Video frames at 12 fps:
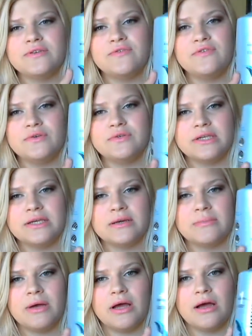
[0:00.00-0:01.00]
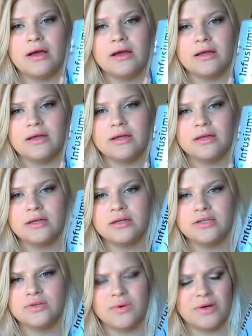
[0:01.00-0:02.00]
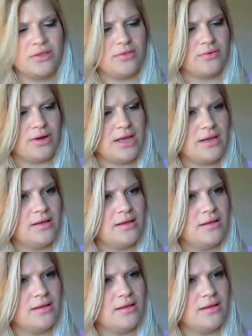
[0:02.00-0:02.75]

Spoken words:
Infusium 23.